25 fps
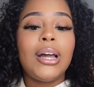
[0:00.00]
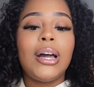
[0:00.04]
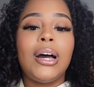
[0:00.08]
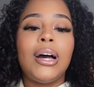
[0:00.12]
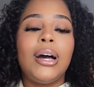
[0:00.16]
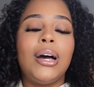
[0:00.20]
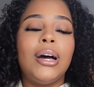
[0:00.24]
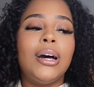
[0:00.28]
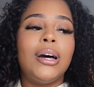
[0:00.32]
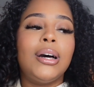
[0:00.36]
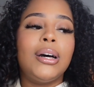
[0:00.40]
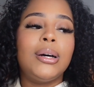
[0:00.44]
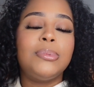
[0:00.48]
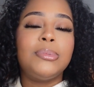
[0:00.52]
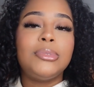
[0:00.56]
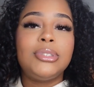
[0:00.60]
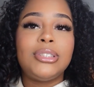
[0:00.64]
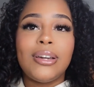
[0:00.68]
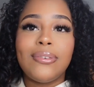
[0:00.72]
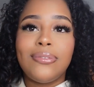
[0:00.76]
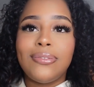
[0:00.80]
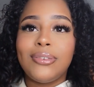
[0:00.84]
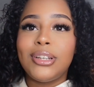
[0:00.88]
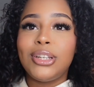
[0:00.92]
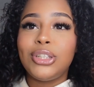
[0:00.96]

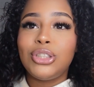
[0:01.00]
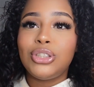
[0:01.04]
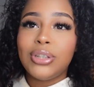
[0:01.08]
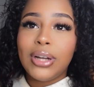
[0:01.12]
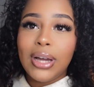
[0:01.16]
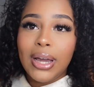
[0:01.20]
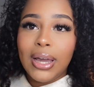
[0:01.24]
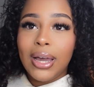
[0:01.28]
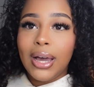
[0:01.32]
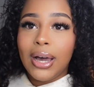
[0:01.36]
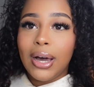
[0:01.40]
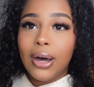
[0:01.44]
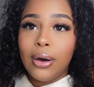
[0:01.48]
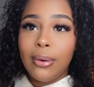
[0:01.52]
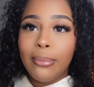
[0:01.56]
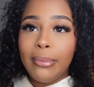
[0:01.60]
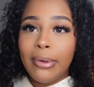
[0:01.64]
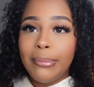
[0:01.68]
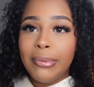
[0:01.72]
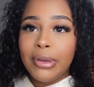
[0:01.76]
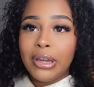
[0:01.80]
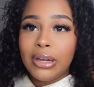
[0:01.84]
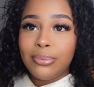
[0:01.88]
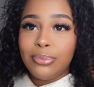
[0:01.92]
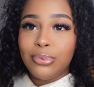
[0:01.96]
Definitely try out my
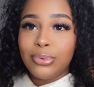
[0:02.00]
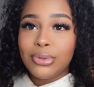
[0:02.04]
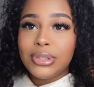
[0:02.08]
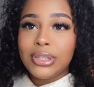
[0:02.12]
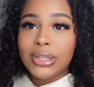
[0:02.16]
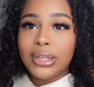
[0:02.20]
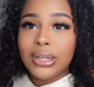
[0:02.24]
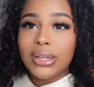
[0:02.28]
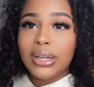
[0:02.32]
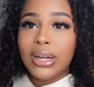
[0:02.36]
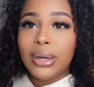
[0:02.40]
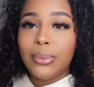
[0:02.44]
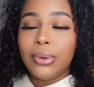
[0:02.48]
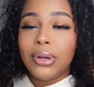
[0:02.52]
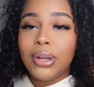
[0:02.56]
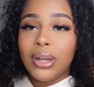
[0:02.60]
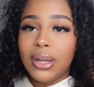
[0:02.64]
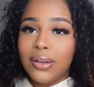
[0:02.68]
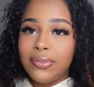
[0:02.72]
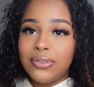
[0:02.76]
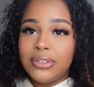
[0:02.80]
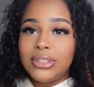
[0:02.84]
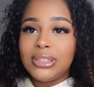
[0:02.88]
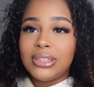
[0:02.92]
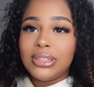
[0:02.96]
makeup routine. I would
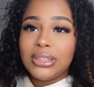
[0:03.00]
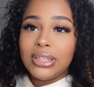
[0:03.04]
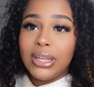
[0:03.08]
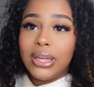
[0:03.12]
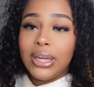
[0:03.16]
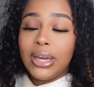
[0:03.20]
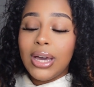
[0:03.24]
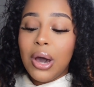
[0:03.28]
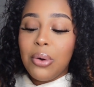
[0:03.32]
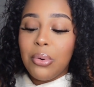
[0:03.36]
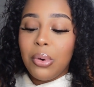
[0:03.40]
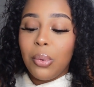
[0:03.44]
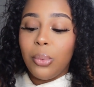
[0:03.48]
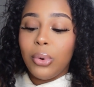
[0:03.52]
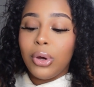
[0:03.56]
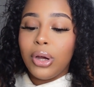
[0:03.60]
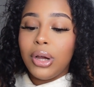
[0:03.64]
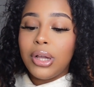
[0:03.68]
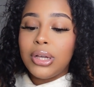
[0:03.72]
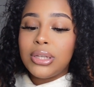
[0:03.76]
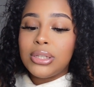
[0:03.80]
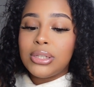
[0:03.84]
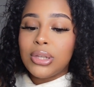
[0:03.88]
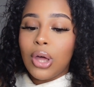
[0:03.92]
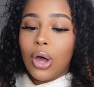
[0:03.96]
love to see how it
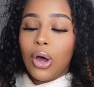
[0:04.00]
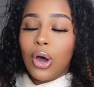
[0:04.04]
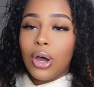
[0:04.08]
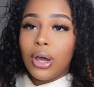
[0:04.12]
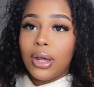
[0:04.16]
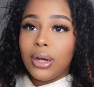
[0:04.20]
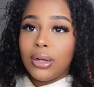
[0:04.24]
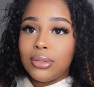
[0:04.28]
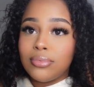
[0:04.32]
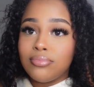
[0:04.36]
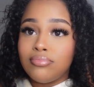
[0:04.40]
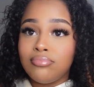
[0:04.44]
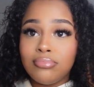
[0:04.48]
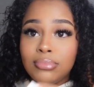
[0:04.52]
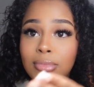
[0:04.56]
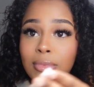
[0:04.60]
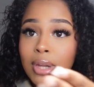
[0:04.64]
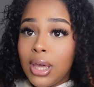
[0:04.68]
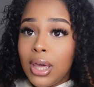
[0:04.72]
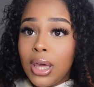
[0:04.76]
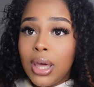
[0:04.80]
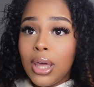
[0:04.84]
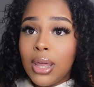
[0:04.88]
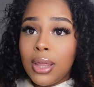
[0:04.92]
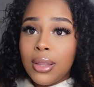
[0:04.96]
works on
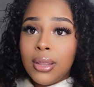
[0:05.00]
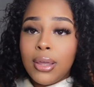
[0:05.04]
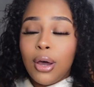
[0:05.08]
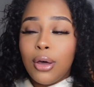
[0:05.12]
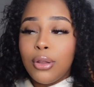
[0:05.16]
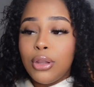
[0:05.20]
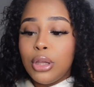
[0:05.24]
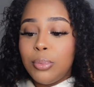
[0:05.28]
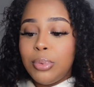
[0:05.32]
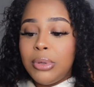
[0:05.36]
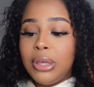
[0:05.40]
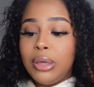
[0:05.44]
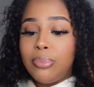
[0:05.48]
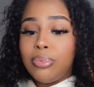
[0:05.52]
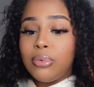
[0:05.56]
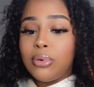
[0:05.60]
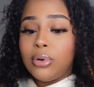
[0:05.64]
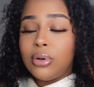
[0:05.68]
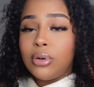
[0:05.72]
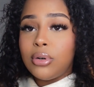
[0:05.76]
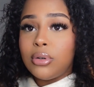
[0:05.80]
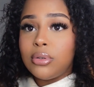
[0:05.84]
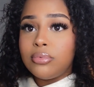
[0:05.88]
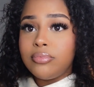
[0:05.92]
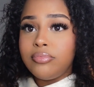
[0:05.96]
other
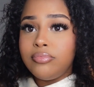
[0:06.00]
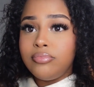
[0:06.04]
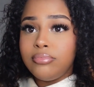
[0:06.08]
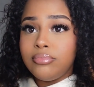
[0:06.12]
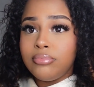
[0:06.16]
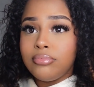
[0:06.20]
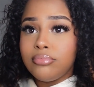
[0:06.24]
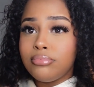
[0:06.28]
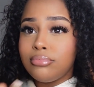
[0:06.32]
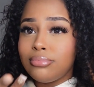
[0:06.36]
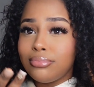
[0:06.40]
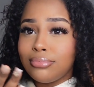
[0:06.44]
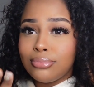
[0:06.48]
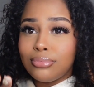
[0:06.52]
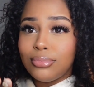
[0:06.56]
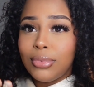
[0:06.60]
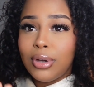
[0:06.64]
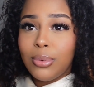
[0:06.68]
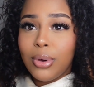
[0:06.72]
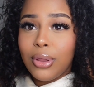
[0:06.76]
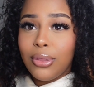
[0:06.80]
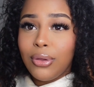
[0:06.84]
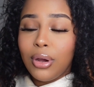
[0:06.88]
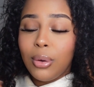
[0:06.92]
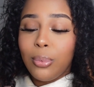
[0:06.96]
people.
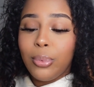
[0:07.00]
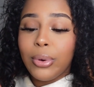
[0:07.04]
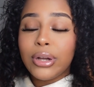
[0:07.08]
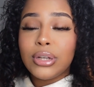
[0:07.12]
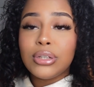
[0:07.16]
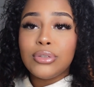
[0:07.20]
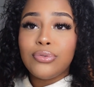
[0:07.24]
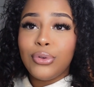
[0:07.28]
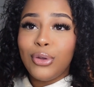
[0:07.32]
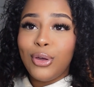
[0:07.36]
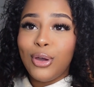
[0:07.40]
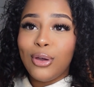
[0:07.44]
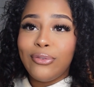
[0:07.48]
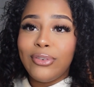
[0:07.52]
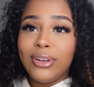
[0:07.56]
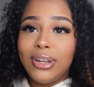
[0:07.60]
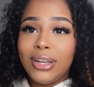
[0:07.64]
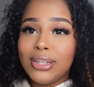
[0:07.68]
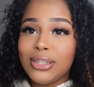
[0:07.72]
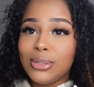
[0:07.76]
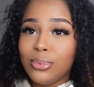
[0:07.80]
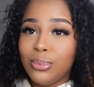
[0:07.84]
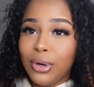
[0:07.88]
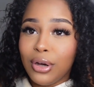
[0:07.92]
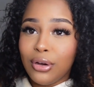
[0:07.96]
whether it works for you, if it
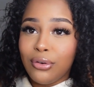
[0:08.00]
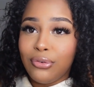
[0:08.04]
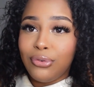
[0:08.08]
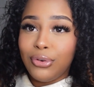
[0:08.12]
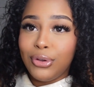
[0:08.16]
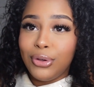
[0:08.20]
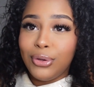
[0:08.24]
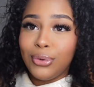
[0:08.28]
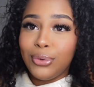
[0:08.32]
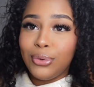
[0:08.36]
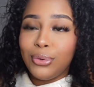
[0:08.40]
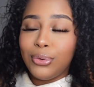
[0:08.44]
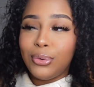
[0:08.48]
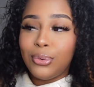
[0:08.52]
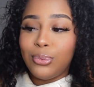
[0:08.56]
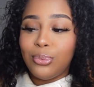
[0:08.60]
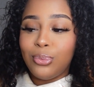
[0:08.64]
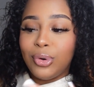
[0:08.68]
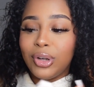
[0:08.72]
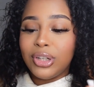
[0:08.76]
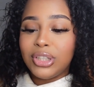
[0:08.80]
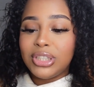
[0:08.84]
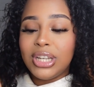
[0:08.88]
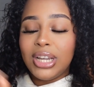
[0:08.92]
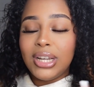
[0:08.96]
doesn't work for you,
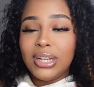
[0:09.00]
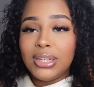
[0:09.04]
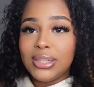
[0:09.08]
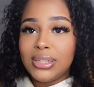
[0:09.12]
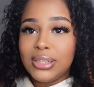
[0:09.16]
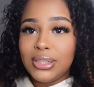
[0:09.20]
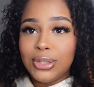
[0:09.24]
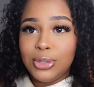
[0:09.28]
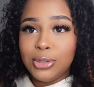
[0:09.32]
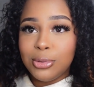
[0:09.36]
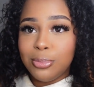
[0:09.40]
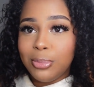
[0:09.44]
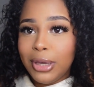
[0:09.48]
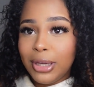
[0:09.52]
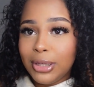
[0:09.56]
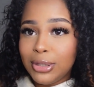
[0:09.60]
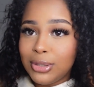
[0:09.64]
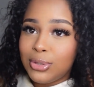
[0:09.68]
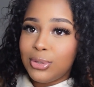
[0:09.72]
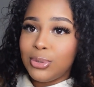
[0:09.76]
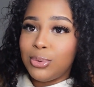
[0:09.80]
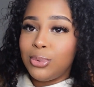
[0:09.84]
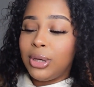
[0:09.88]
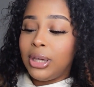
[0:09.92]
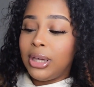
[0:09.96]
what changes did you make
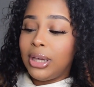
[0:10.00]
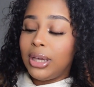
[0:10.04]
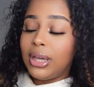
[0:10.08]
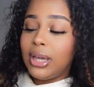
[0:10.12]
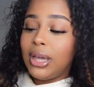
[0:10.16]
to it.